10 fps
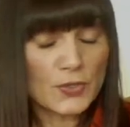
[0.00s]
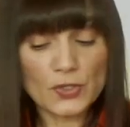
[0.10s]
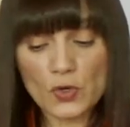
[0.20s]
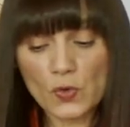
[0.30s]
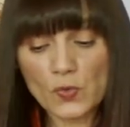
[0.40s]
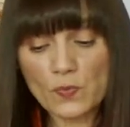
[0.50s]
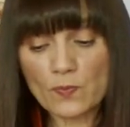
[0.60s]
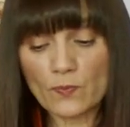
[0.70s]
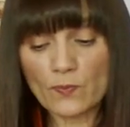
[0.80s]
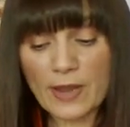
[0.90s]
So
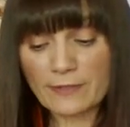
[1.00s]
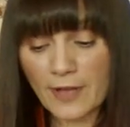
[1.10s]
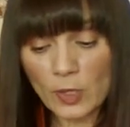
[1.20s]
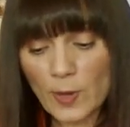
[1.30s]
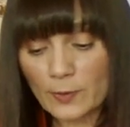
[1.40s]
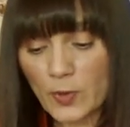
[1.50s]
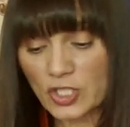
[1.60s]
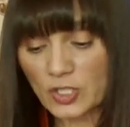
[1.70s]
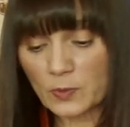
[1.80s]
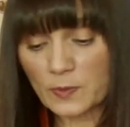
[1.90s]
my follow-up
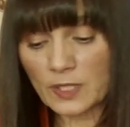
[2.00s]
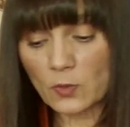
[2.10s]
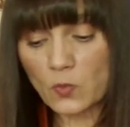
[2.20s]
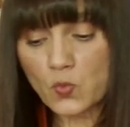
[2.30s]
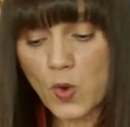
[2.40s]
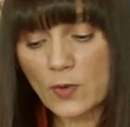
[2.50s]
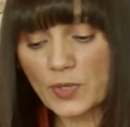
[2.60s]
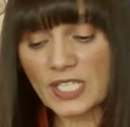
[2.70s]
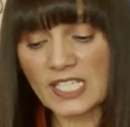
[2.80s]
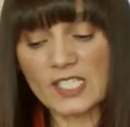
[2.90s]
question would be, what
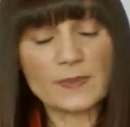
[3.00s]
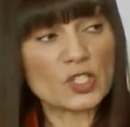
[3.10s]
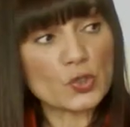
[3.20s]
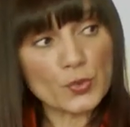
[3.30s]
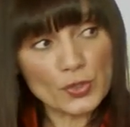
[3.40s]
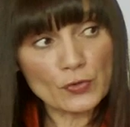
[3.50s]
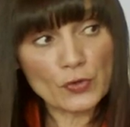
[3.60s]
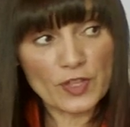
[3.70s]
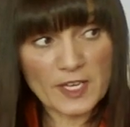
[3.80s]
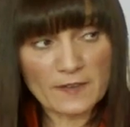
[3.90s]
would need to be true
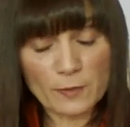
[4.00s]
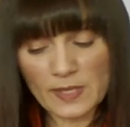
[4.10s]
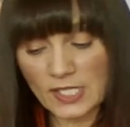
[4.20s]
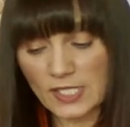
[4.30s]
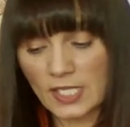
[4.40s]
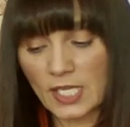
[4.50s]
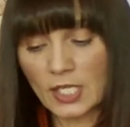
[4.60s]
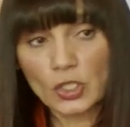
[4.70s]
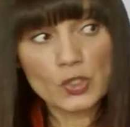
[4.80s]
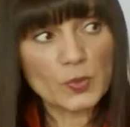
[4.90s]
for the government
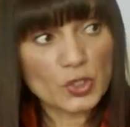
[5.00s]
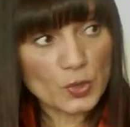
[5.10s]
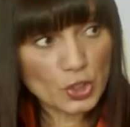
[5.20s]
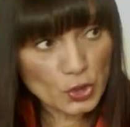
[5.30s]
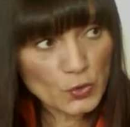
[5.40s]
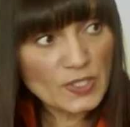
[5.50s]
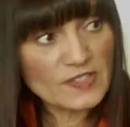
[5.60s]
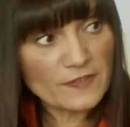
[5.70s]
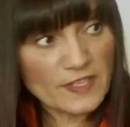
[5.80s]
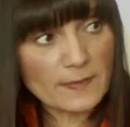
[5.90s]
to
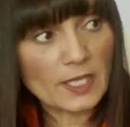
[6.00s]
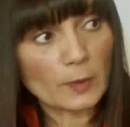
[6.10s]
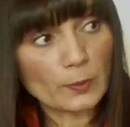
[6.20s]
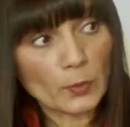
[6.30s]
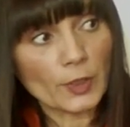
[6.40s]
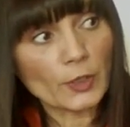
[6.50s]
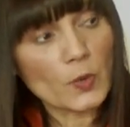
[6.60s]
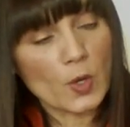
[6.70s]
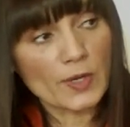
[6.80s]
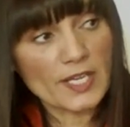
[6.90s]
introduce female board
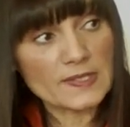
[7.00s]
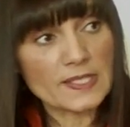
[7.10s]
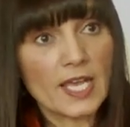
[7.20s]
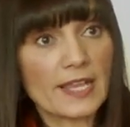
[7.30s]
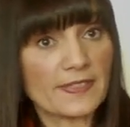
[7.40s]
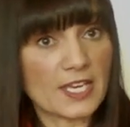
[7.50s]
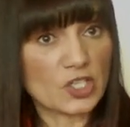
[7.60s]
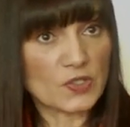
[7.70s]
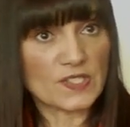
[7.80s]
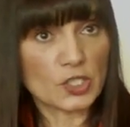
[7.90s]
quotas? they
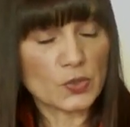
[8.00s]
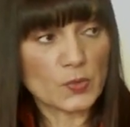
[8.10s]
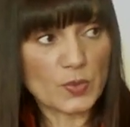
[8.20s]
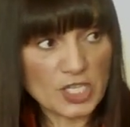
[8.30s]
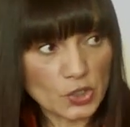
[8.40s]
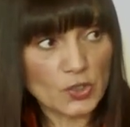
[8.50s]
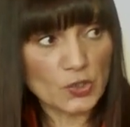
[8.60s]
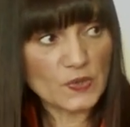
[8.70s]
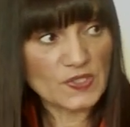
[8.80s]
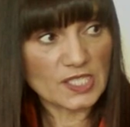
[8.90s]
just
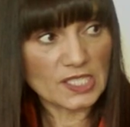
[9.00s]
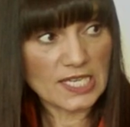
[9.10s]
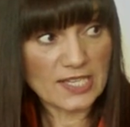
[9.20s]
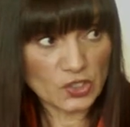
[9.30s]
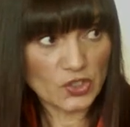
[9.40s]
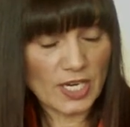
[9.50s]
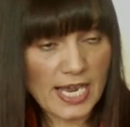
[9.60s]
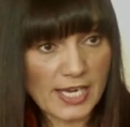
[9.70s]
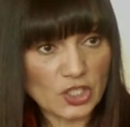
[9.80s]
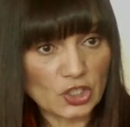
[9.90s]
reintroduced it yesterday,
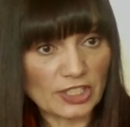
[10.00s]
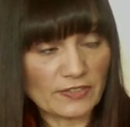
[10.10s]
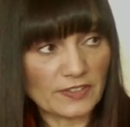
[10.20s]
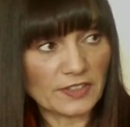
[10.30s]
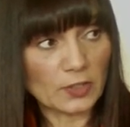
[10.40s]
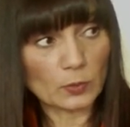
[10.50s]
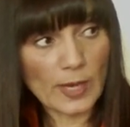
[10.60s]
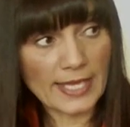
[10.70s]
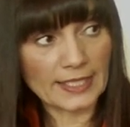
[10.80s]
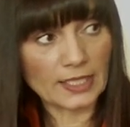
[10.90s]
actually. Viviane
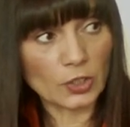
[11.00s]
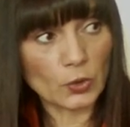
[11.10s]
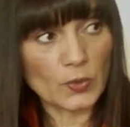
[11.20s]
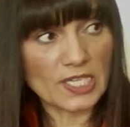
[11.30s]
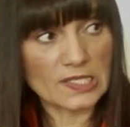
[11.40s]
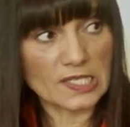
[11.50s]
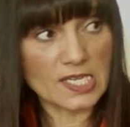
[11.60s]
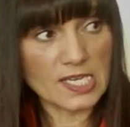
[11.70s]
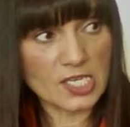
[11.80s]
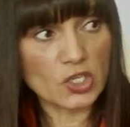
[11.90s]
Reding, who is
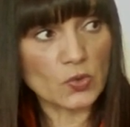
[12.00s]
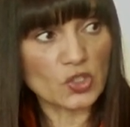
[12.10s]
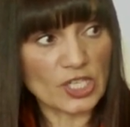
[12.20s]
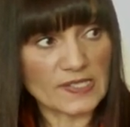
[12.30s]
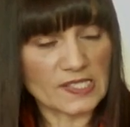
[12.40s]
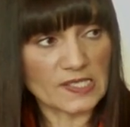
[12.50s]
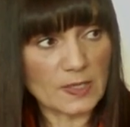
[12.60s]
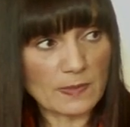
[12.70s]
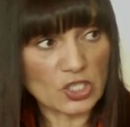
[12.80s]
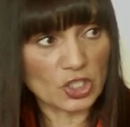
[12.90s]
the EU Justice
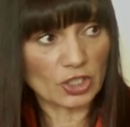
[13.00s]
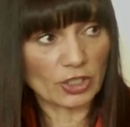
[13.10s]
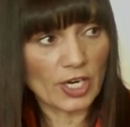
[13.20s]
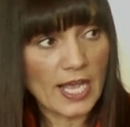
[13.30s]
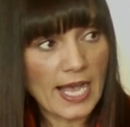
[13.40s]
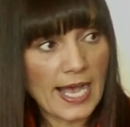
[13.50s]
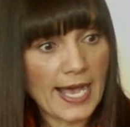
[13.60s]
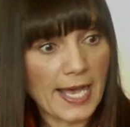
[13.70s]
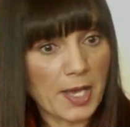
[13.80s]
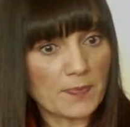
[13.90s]
Commissioner,
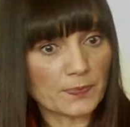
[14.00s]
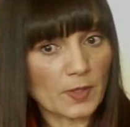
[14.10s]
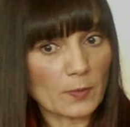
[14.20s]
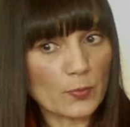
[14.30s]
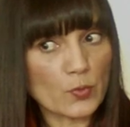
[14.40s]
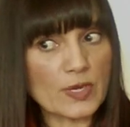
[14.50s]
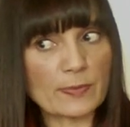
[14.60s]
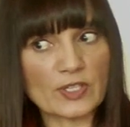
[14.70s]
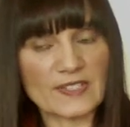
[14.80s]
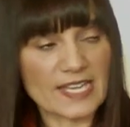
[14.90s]
um,
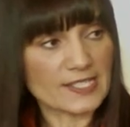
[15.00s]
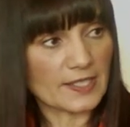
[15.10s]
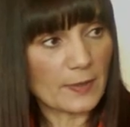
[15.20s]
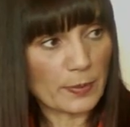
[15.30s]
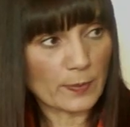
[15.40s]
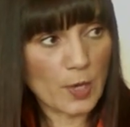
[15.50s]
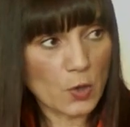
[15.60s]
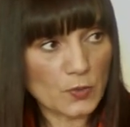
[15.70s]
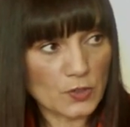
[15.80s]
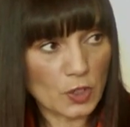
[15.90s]
represented the
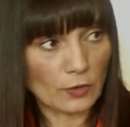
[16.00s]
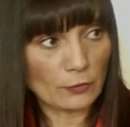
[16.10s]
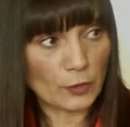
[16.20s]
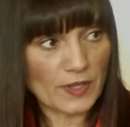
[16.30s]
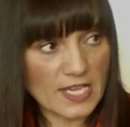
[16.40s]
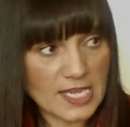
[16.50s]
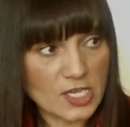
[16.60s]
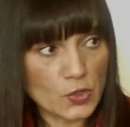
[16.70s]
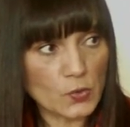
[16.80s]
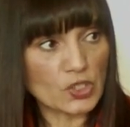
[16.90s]
proposal for the
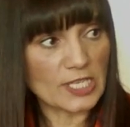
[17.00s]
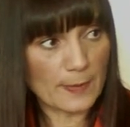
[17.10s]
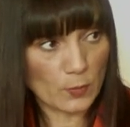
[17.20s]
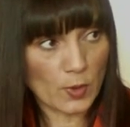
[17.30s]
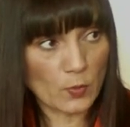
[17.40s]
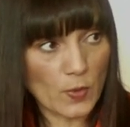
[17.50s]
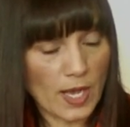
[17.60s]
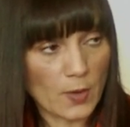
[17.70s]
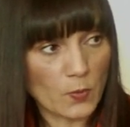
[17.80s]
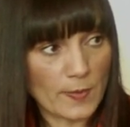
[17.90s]
EU to get more
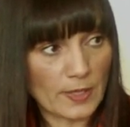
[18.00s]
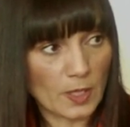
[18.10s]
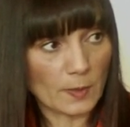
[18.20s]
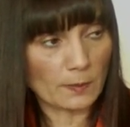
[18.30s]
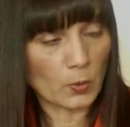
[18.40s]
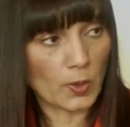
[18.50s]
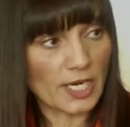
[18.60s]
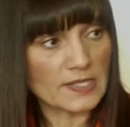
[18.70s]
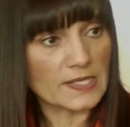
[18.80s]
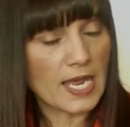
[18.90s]
uh, women on
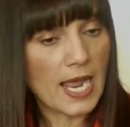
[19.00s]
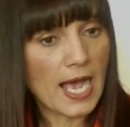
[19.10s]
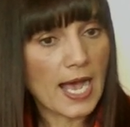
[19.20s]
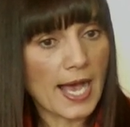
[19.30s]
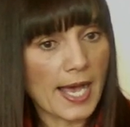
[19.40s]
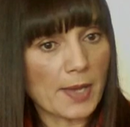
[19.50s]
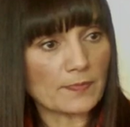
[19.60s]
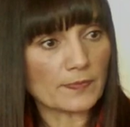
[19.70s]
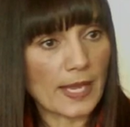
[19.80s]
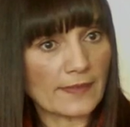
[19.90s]
boards. Um,
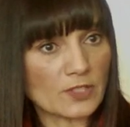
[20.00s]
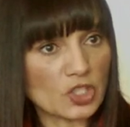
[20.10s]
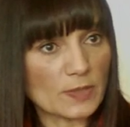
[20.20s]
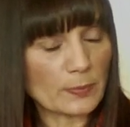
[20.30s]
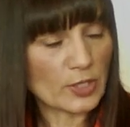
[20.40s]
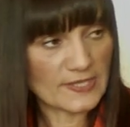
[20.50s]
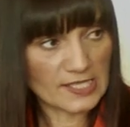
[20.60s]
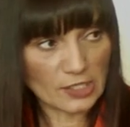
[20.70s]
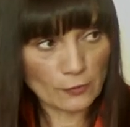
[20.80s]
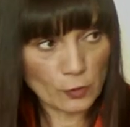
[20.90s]
and she
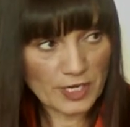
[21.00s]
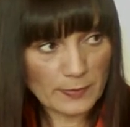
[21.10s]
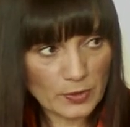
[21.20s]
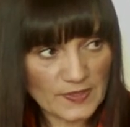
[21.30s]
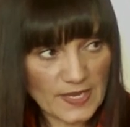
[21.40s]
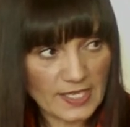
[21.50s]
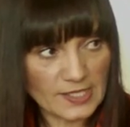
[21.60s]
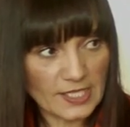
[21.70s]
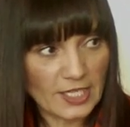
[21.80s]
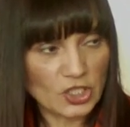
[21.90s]
presented 40%.
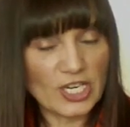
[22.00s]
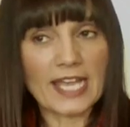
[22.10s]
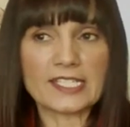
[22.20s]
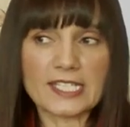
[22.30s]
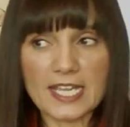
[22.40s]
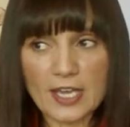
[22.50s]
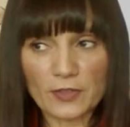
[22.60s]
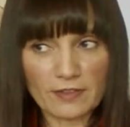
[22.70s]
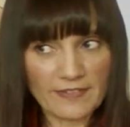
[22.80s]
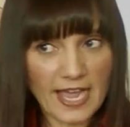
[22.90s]
She had to take
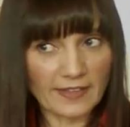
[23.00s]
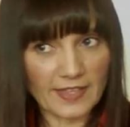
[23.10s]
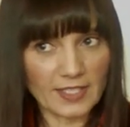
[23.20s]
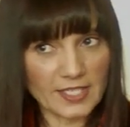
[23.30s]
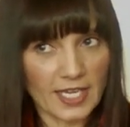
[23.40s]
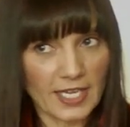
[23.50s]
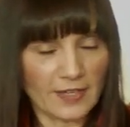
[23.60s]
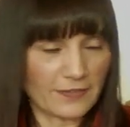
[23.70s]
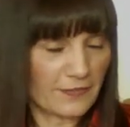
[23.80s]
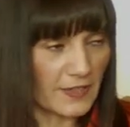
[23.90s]
out the fact that
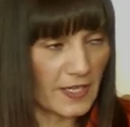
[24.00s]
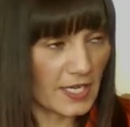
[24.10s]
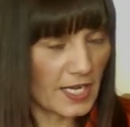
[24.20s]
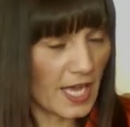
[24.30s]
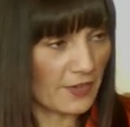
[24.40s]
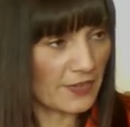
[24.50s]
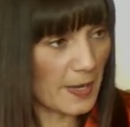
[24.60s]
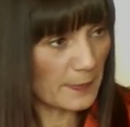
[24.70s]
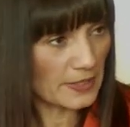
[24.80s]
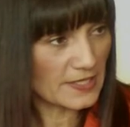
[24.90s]
if, if
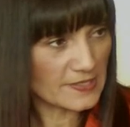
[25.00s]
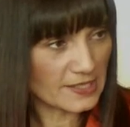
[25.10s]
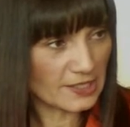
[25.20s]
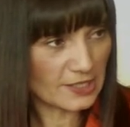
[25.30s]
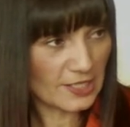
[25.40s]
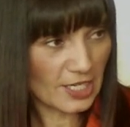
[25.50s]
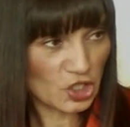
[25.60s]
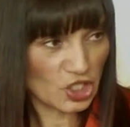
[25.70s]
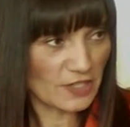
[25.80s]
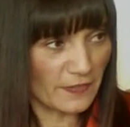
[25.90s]
companies didn't
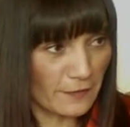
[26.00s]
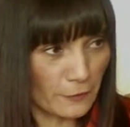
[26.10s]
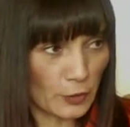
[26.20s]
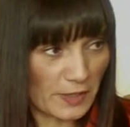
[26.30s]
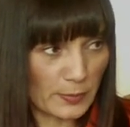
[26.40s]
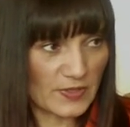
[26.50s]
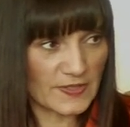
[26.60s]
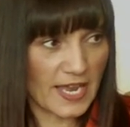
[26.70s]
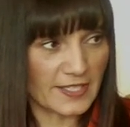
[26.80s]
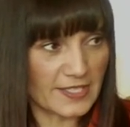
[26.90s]
achieve the
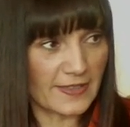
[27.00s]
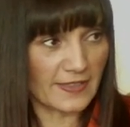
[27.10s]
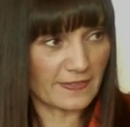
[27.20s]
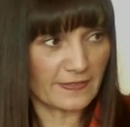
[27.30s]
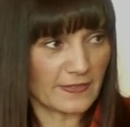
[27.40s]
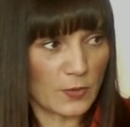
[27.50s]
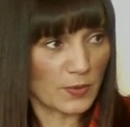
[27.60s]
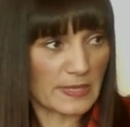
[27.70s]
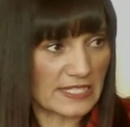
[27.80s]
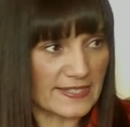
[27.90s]
40%, that there
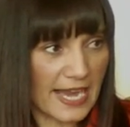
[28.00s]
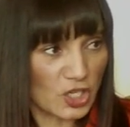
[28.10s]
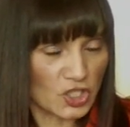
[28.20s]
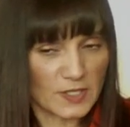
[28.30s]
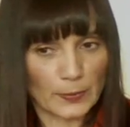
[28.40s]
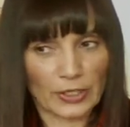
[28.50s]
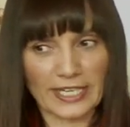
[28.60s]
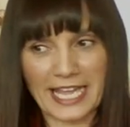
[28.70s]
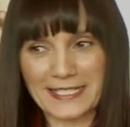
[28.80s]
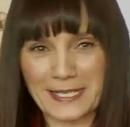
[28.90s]
would be sanctions put
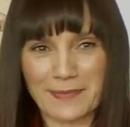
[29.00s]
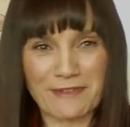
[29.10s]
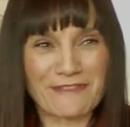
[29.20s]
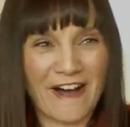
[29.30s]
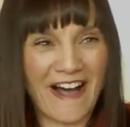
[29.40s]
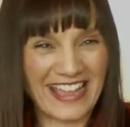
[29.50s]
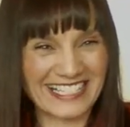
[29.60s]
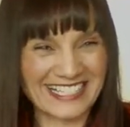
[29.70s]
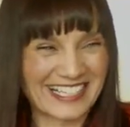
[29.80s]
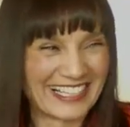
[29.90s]
against them and fines.